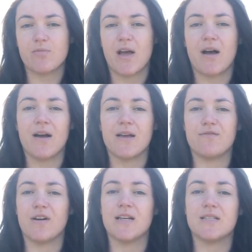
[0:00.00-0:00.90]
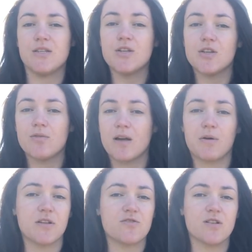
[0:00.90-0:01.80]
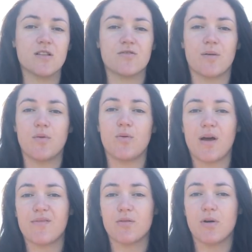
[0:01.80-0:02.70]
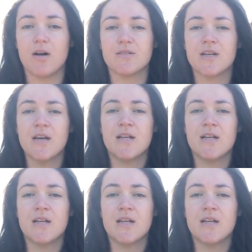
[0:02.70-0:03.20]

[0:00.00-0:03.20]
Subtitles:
where I invite you, equestrians from all over the world,